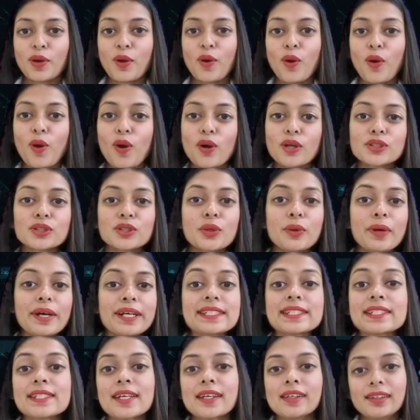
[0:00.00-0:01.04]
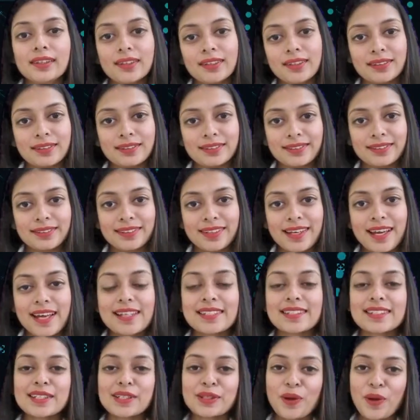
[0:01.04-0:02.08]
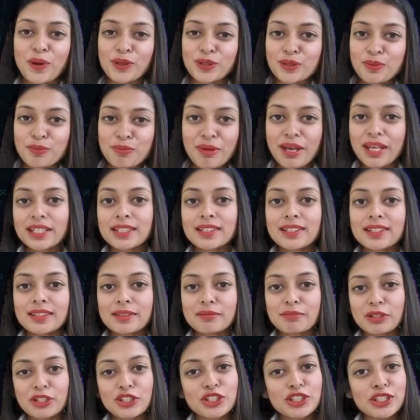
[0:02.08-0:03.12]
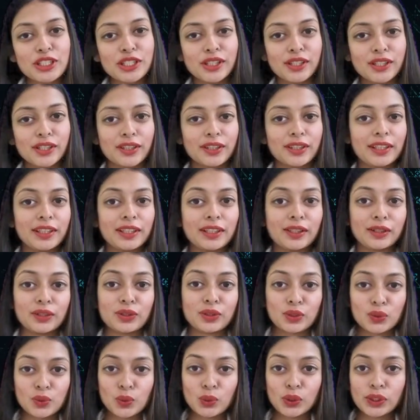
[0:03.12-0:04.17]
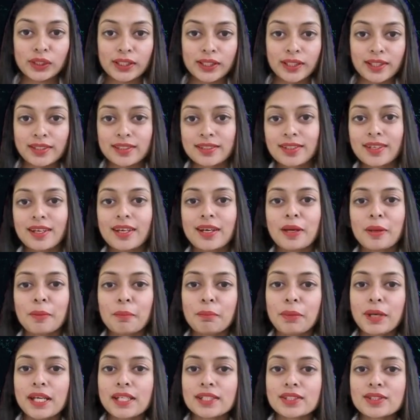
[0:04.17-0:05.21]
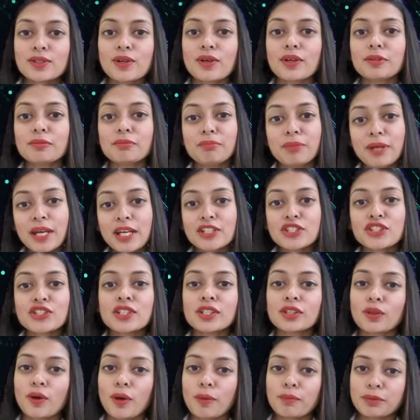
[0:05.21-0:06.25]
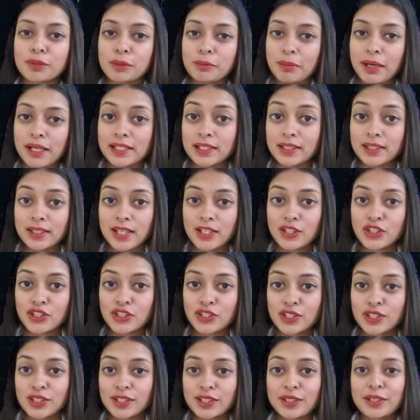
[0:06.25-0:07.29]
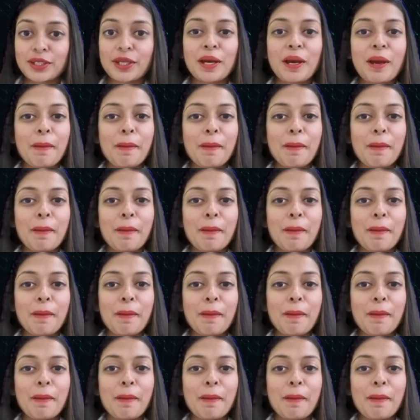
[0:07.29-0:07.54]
AutoSKLearn is an automated machine learning toolkit based on Bayesian optimization,